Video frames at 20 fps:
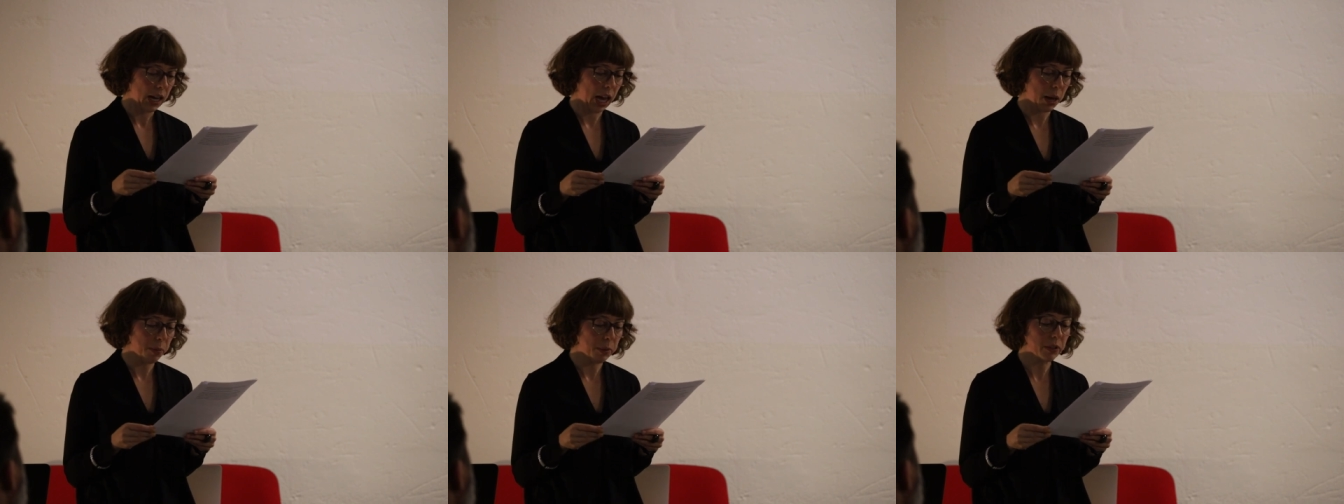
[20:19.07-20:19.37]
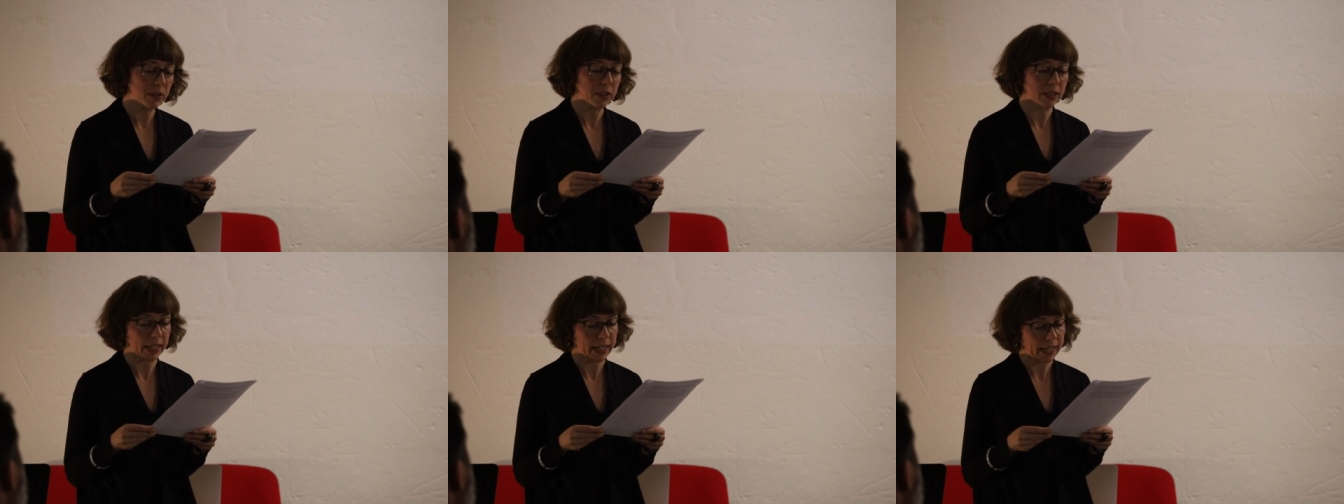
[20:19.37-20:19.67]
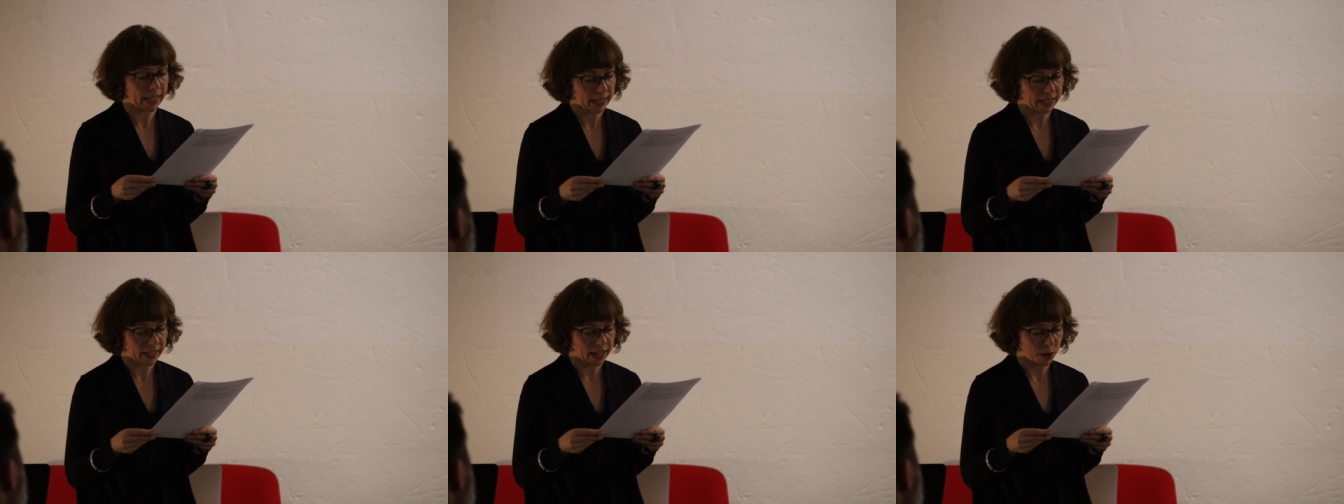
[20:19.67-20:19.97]
able to
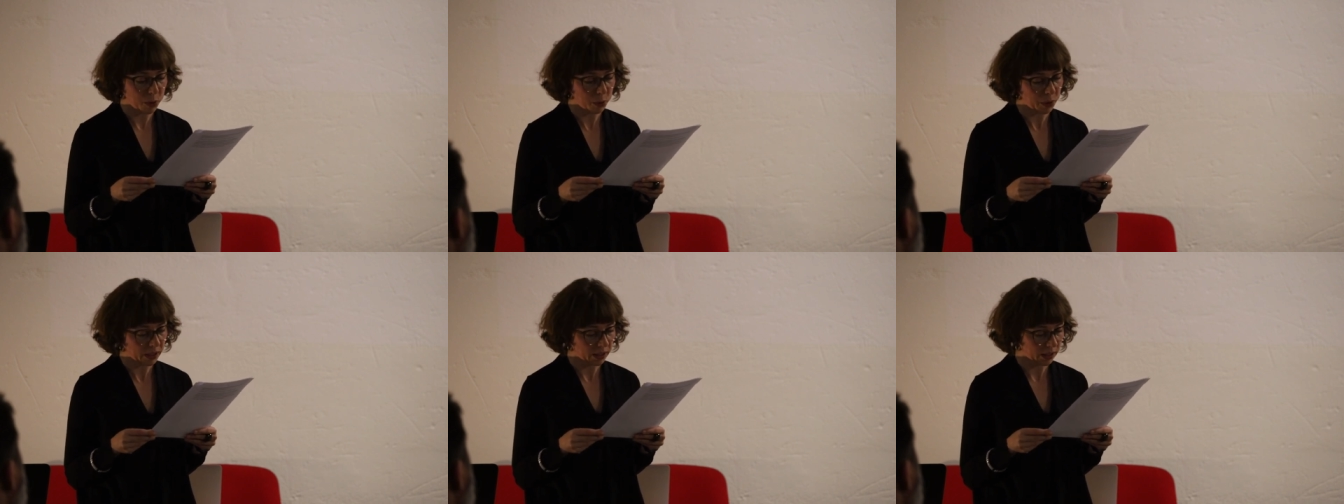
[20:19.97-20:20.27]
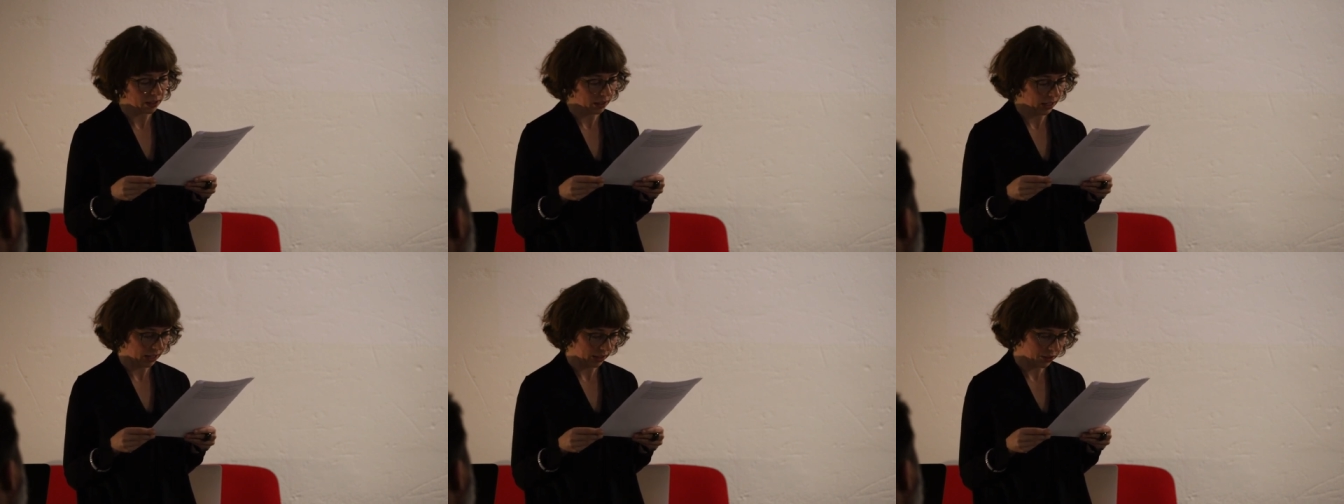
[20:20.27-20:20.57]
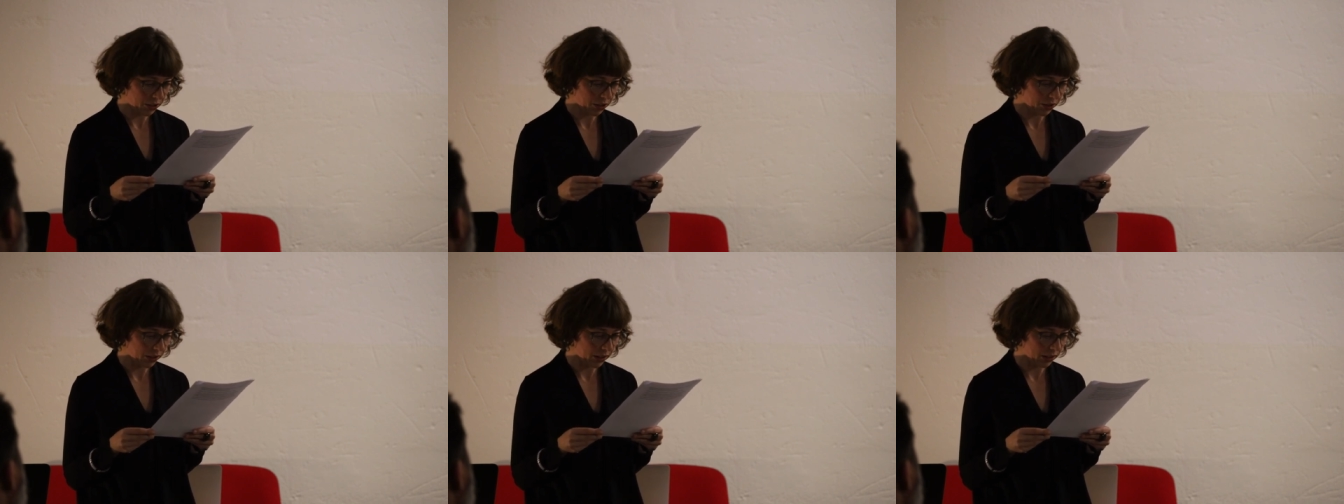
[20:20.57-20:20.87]
hang out with
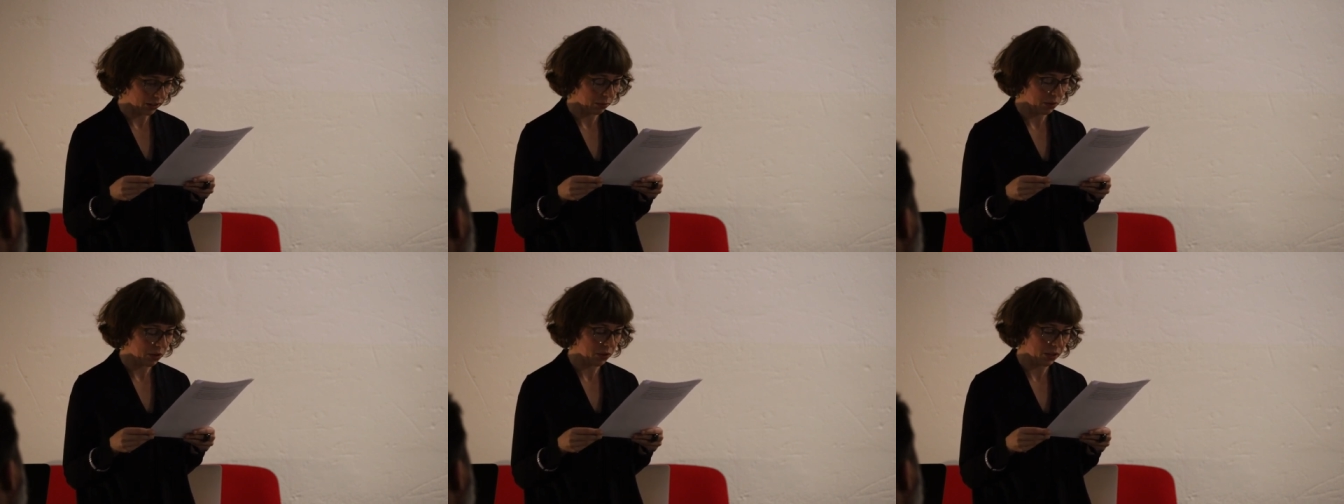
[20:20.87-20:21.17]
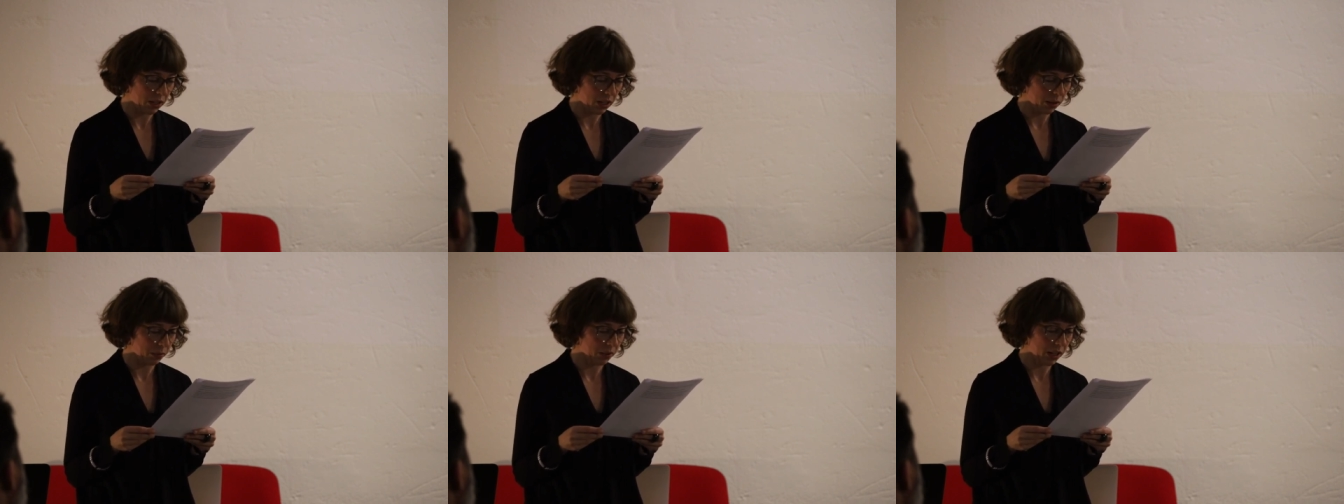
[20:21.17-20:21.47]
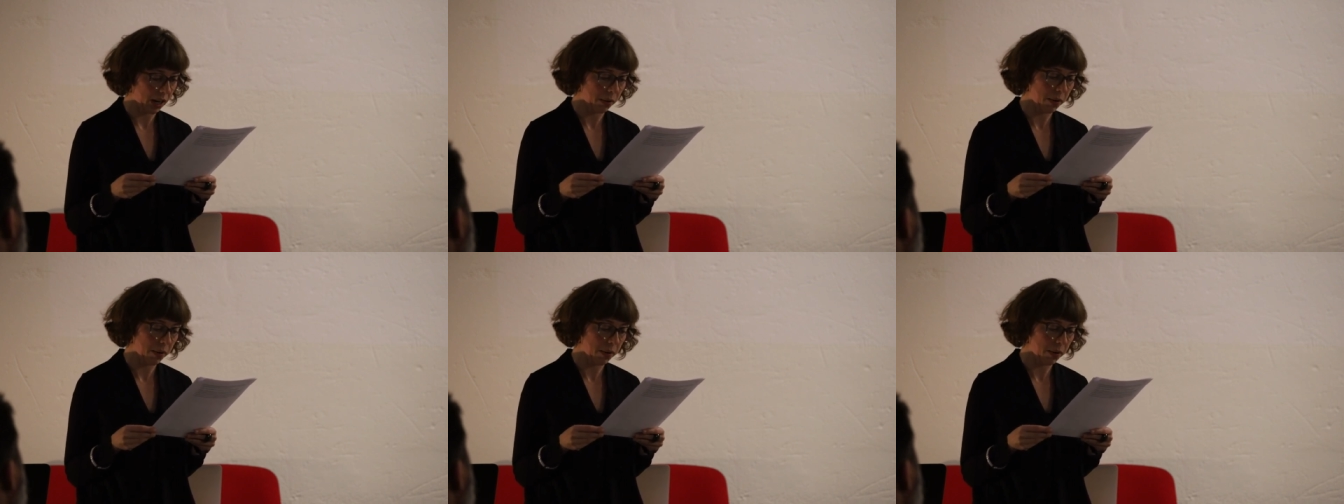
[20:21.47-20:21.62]
collectors and museum